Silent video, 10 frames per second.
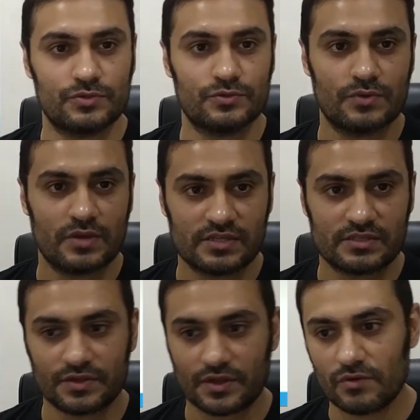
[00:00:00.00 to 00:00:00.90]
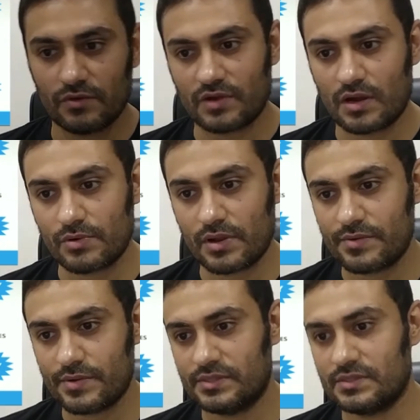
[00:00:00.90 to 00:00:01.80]
due to less intake of
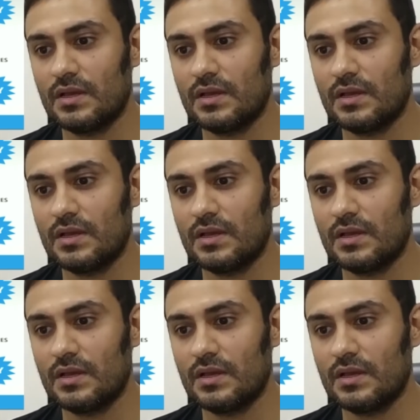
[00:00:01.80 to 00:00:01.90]
carbohydrates.